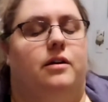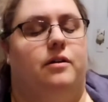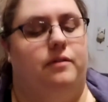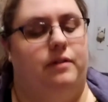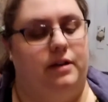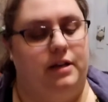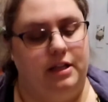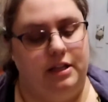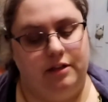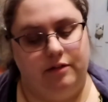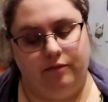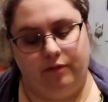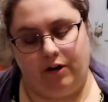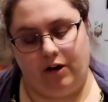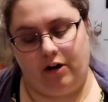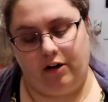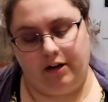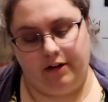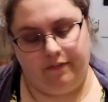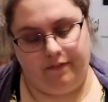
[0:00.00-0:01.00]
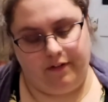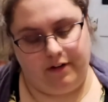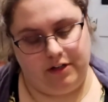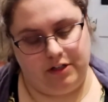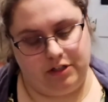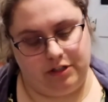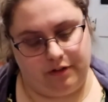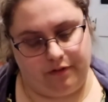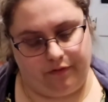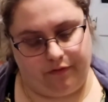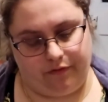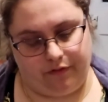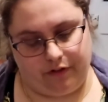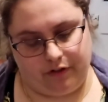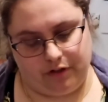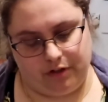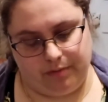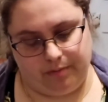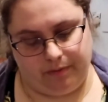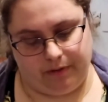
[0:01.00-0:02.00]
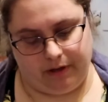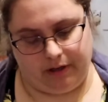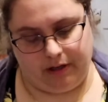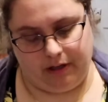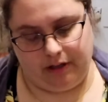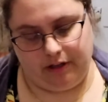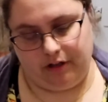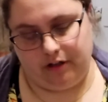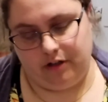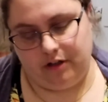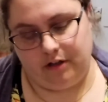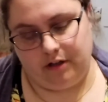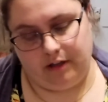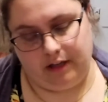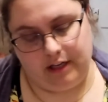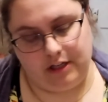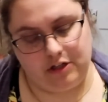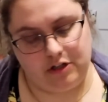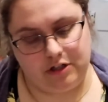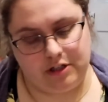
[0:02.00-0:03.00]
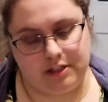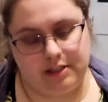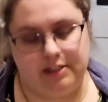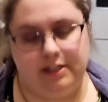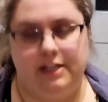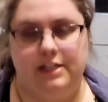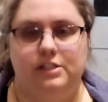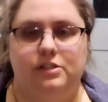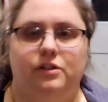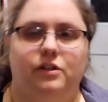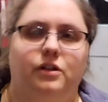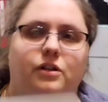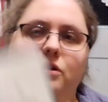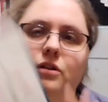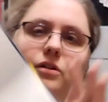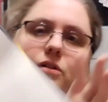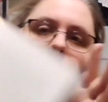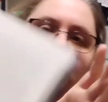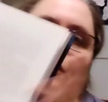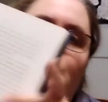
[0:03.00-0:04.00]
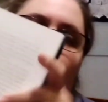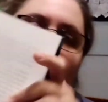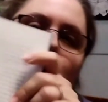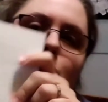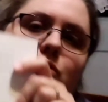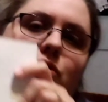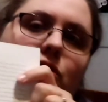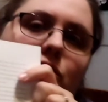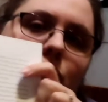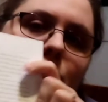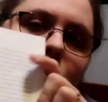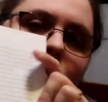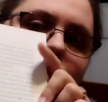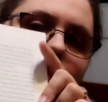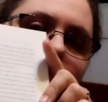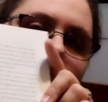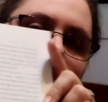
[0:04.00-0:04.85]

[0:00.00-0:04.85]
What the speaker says: We already finished the first book, and these are just nice little devotionals.